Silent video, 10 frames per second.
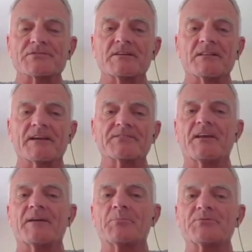and collect
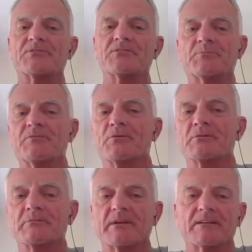samples just
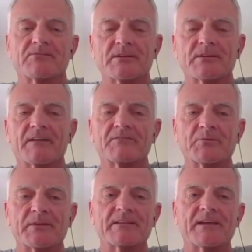before reentry and after
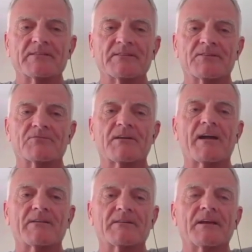we get down to the
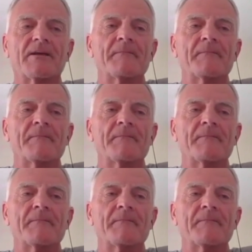ground.